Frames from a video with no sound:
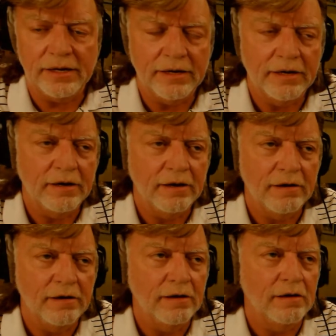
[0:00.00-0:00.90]

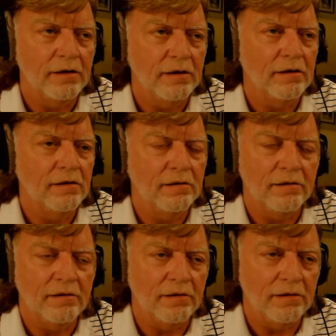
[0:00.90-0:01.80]

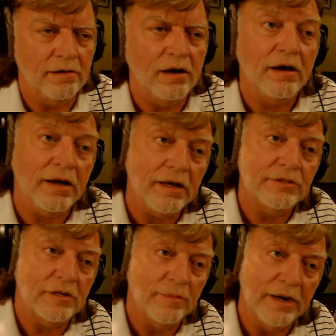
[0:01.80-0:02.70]
Oh yeah,
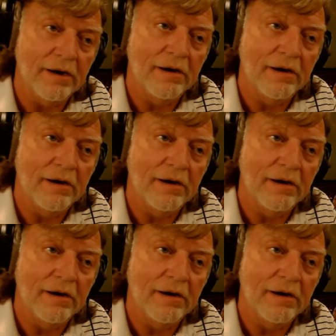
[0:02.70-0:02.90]
that's a little better.